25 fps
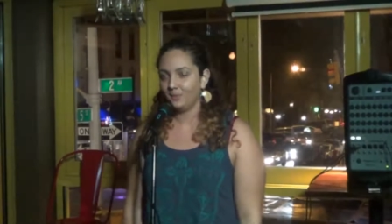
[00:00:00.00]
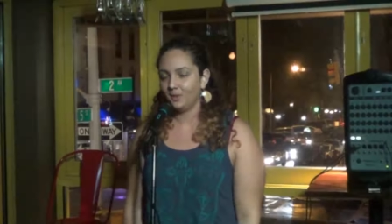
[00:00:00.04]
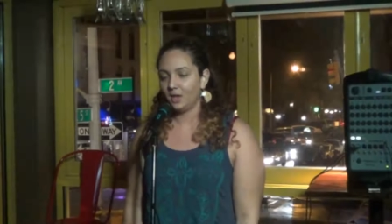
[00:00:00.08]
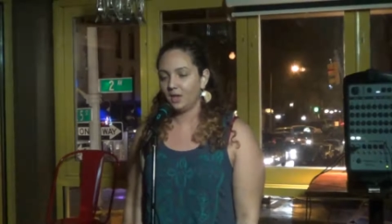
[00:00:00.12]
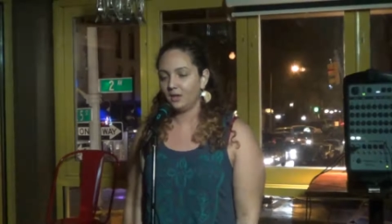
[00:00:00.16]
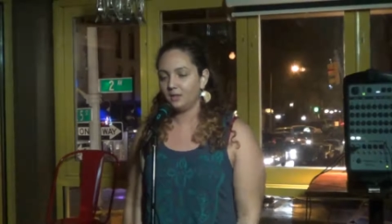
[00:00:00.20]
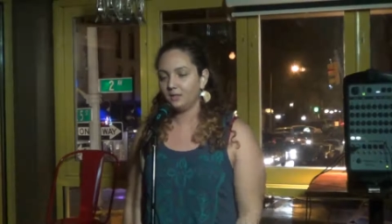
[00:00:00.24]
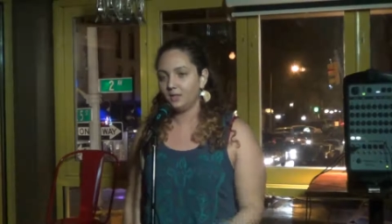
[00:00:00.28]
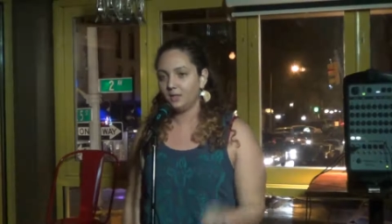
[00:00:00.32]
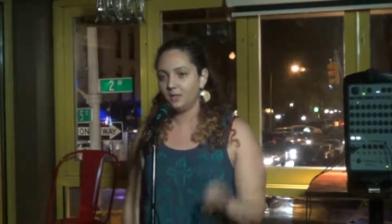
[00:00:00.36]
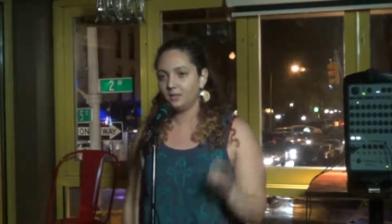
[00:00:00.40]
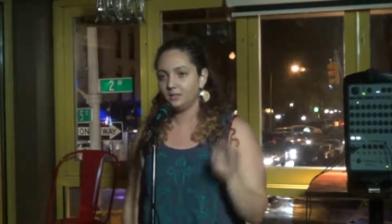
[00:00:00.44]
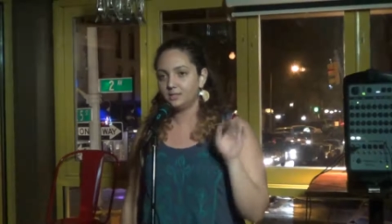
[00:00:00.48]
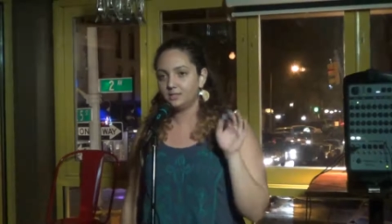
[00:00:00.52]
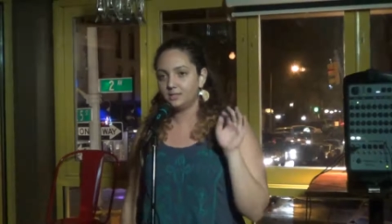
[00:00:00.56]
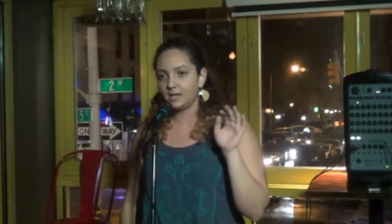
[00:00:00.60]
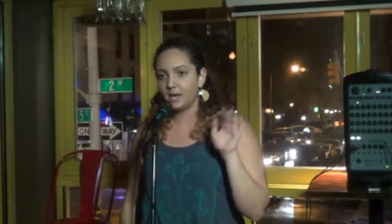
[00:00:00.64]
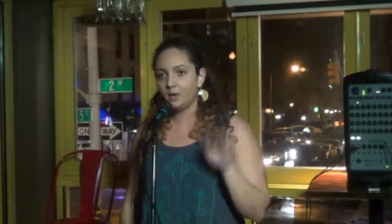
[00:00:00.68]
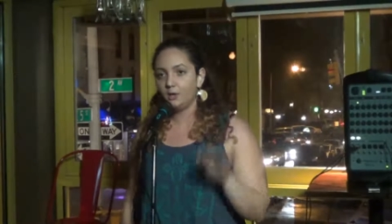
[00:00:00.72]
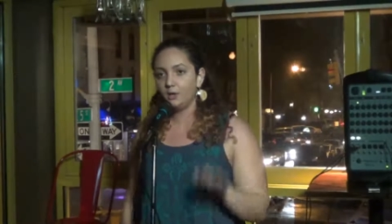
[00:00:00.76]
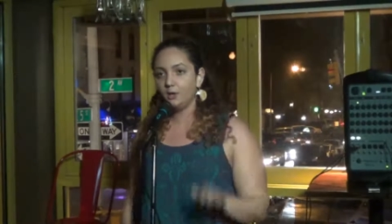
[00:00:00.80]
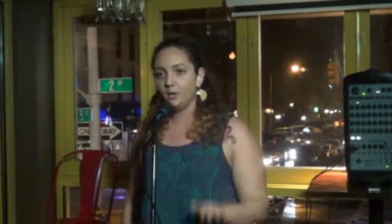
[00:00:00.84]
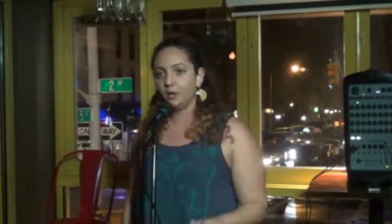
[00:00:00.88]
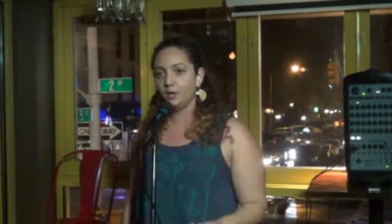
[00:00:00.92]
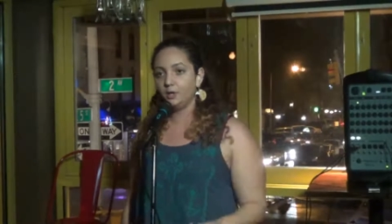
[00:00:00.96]
And then
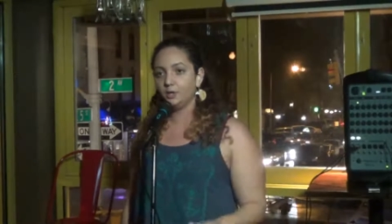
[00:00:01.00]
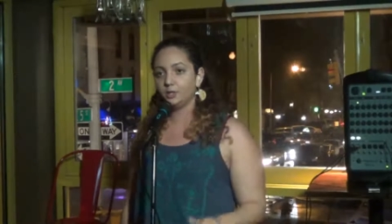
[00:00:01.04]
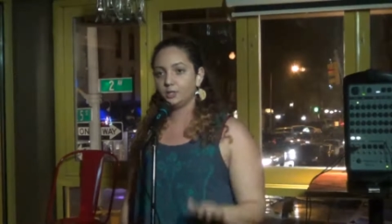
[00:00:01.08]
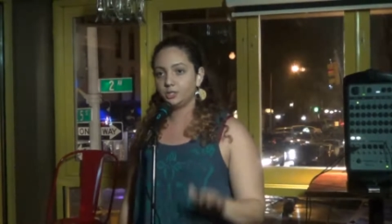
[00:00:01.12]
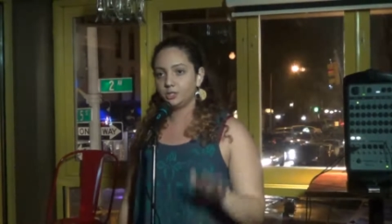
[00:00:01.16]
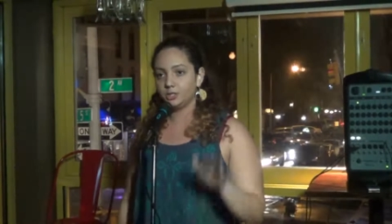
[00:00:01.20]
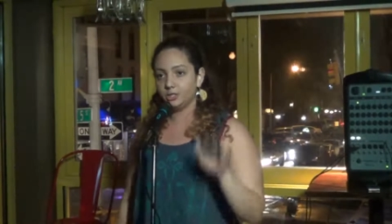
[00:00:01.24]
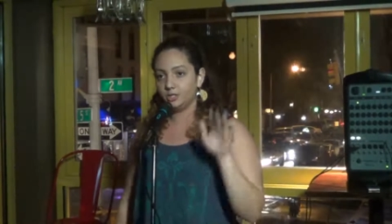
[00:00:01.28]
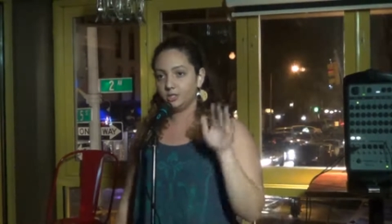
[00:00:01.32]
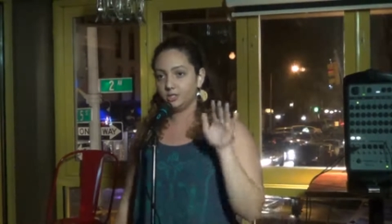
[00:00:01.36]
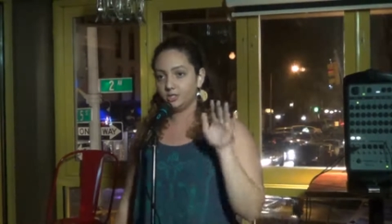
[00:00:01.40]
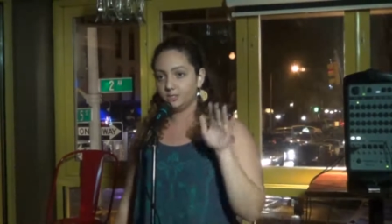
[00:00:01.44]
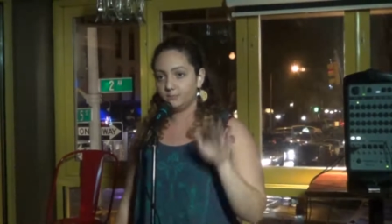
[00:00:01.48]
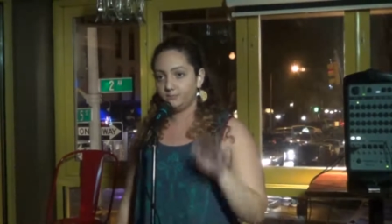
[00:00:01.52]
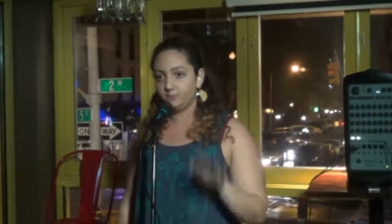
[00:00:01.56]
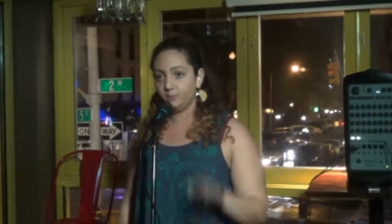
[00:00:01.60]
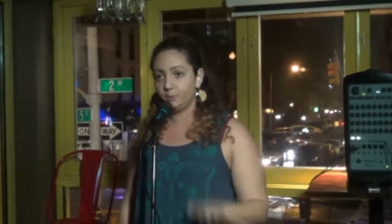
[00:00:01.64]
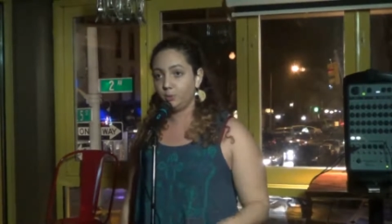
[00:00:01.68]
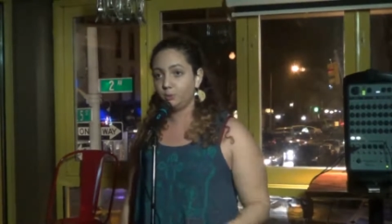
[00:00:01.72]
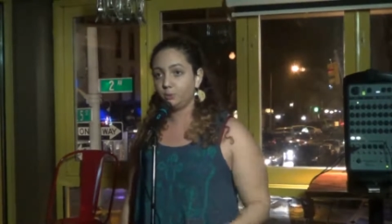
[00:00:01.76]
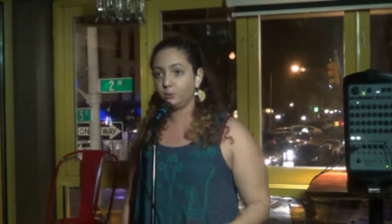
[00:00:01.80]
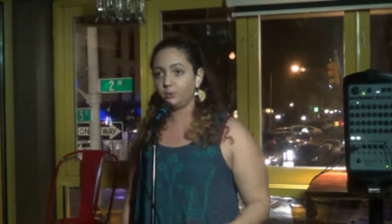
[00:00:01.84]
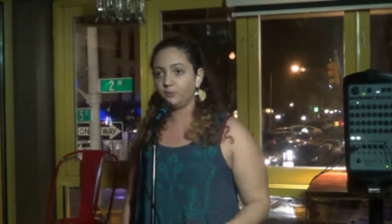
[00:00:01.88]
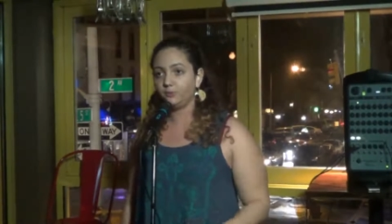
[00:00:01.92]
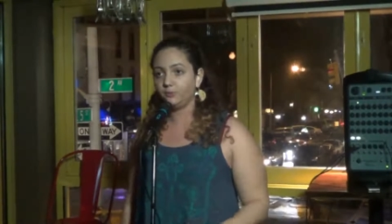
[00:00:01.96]
tell her she is
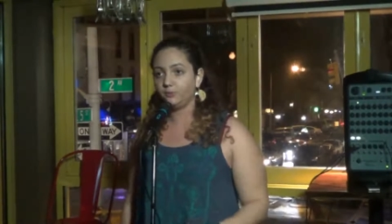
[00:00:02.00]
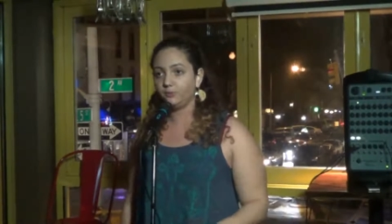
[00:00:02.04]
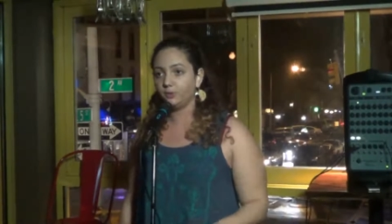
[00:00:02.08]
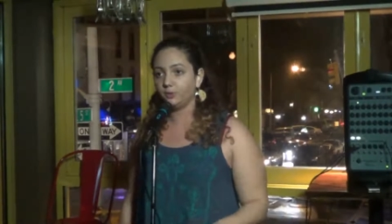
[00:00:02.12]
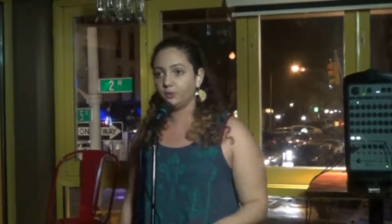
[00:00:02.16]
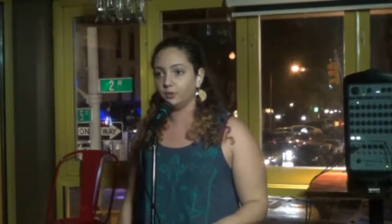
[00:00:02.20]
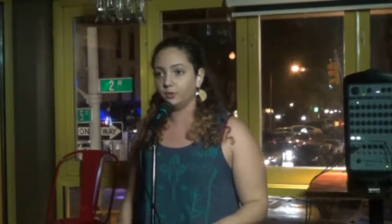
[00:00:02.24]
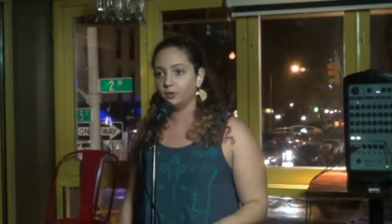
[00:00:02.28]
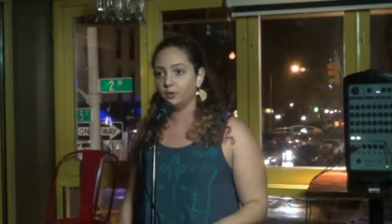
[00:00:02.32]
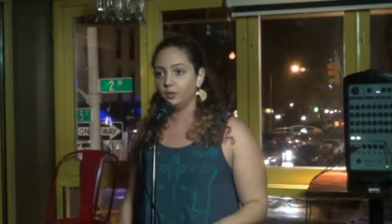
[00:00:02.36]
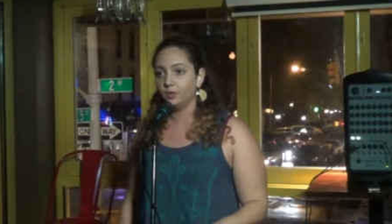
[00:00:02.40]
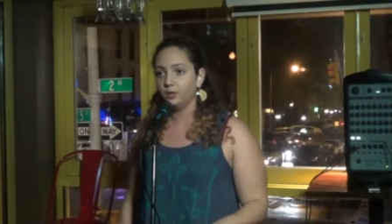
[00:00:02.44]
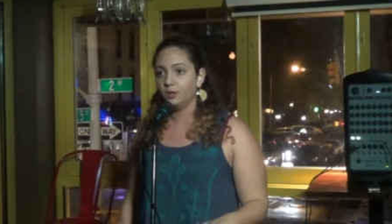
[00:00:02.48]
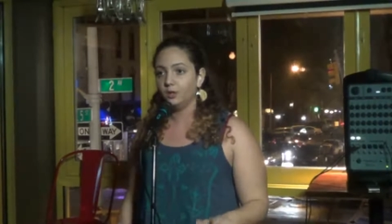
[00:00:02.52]
beautiful